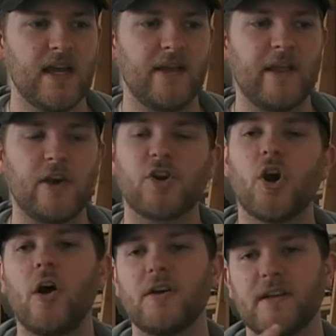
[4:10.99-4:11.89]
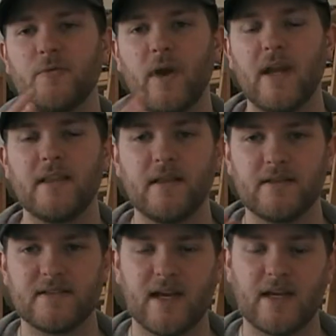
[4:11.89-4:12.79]
and they are caught right
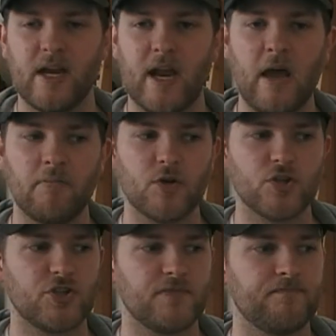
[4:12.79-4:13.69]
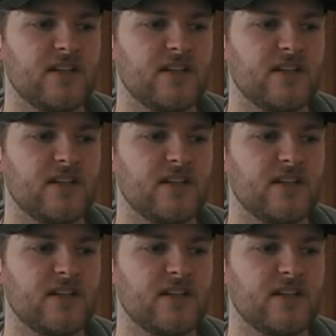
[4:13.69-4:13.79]
inside an ambush.